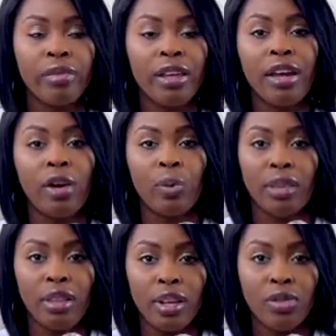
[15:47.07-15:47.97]
I don't
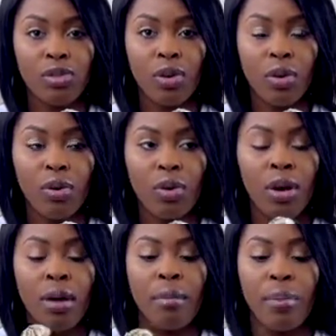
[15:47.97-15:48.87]
think so,
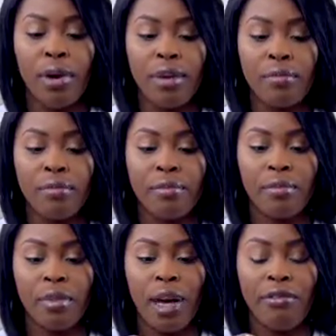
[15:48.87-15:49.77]
but
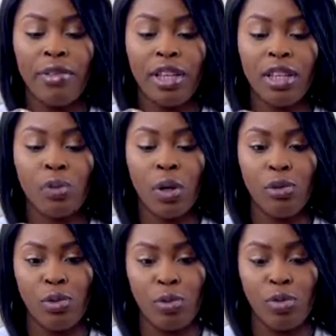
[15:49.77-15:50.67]
I feel like it's one of
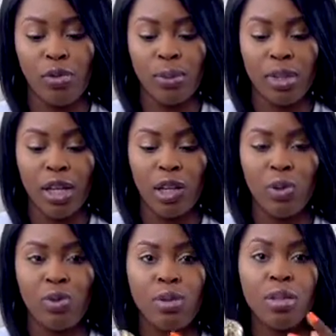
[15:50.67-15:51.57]
those perfumes that you
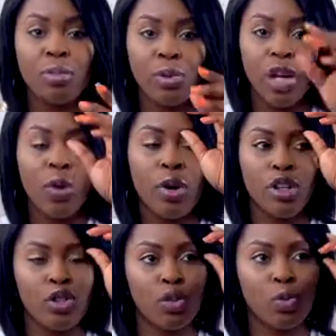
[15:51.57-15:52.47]
spray when you
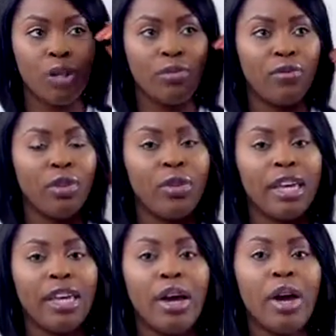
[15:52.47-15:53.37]
just want to feel like
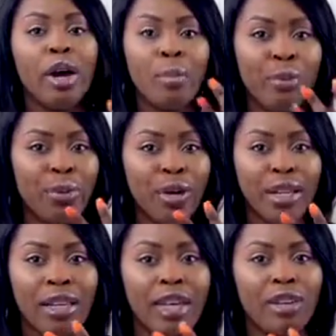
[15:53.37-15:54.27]

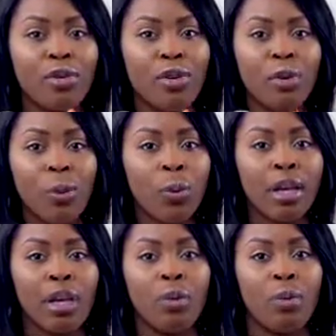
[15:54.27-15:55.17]
pretty, like you're not going
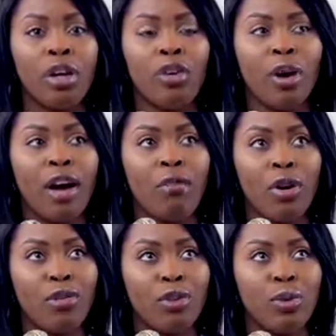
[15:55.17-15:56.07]
anywhere. You have one
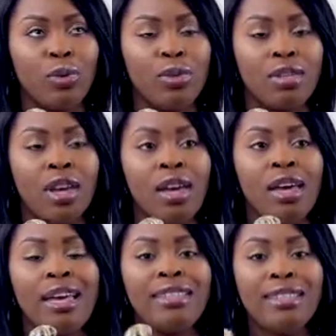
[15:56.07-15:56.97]
of those
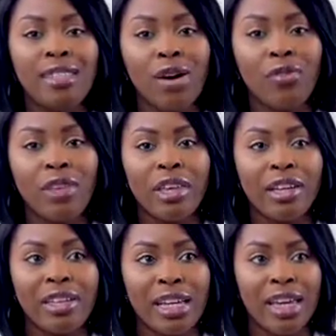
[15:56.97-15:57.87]
self-care
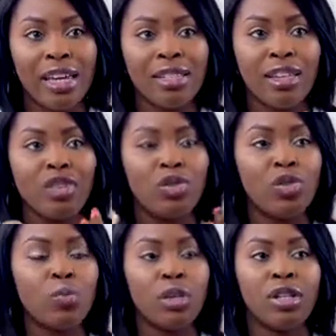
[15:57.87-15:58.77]
days that you
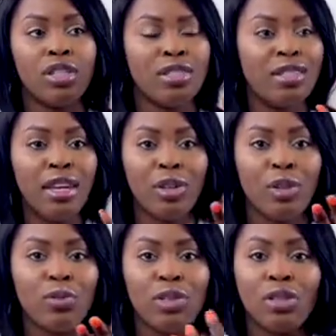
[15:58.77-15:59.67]
just want to take care
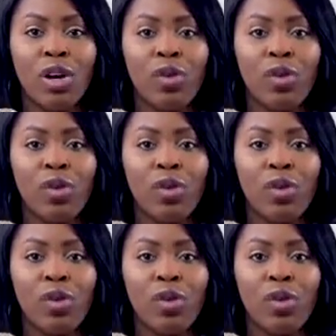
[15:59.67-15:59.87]
of yourself,